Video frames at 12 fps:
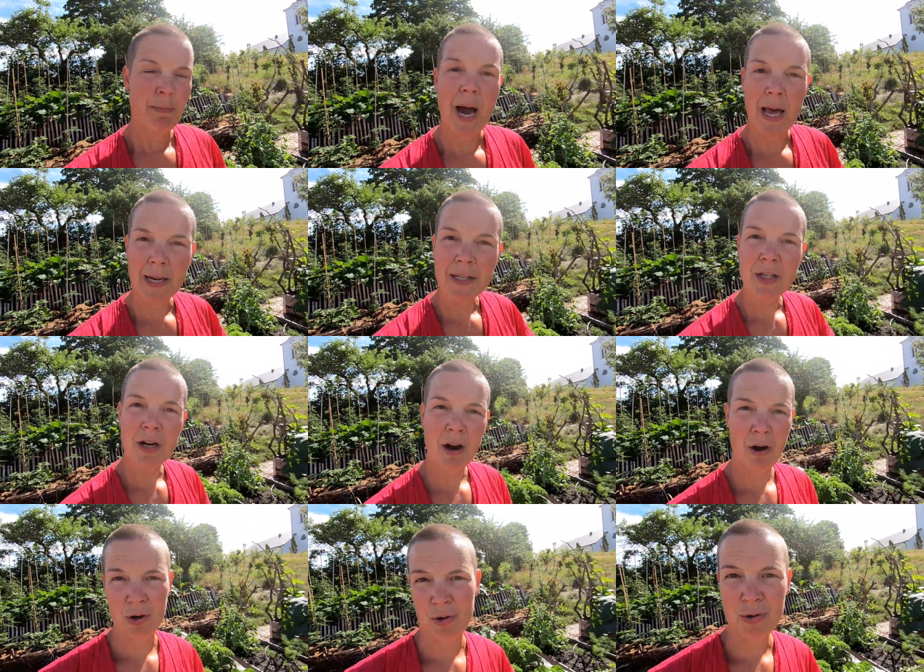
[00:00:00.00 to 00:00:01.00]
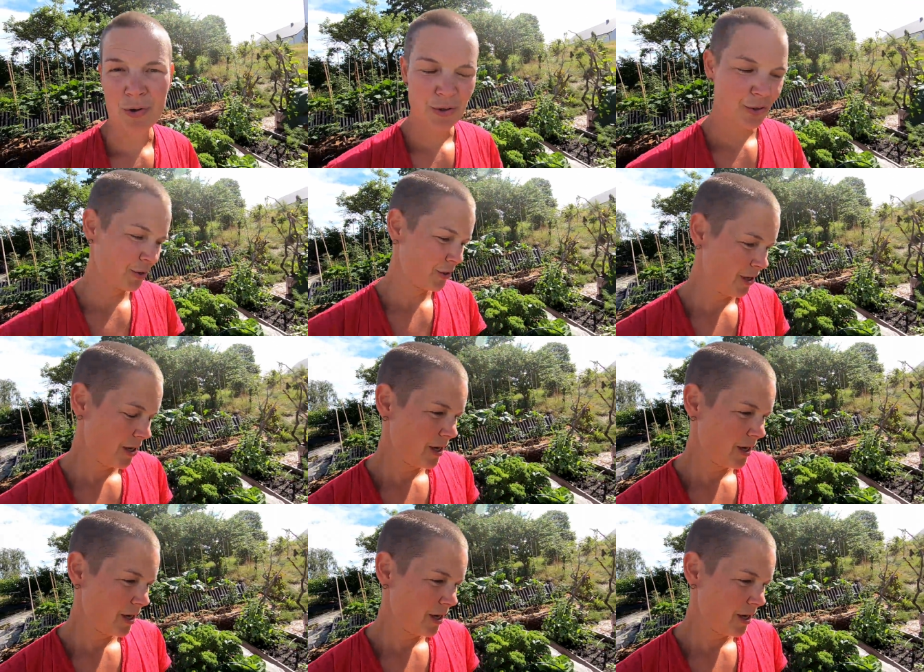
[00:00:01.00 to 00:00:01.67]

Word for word: pallet collars